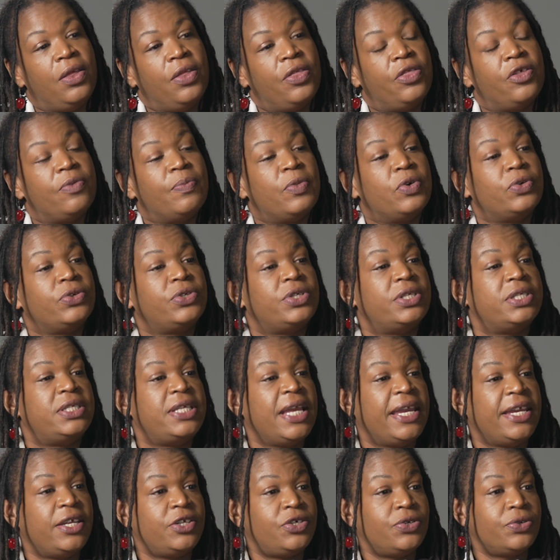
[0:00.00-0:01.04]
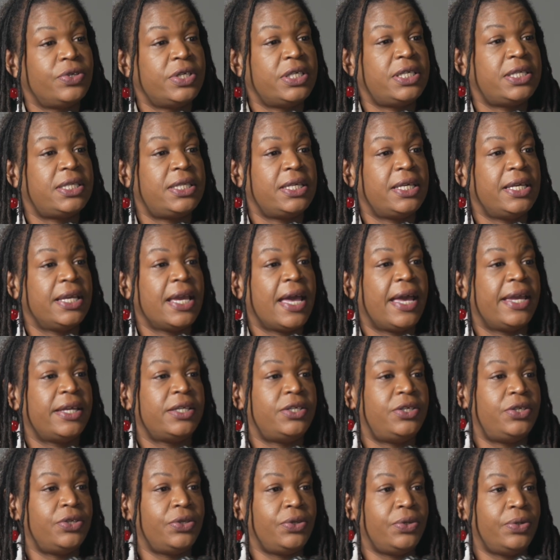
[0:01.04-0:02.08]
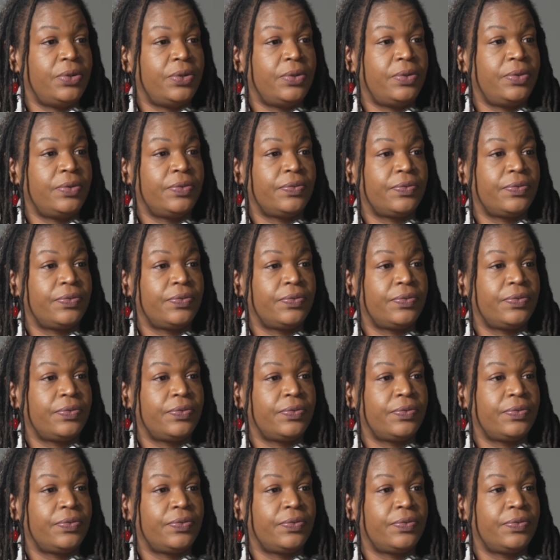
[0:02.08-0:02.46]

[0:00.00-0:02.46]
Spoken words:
The most dangerous thing I do?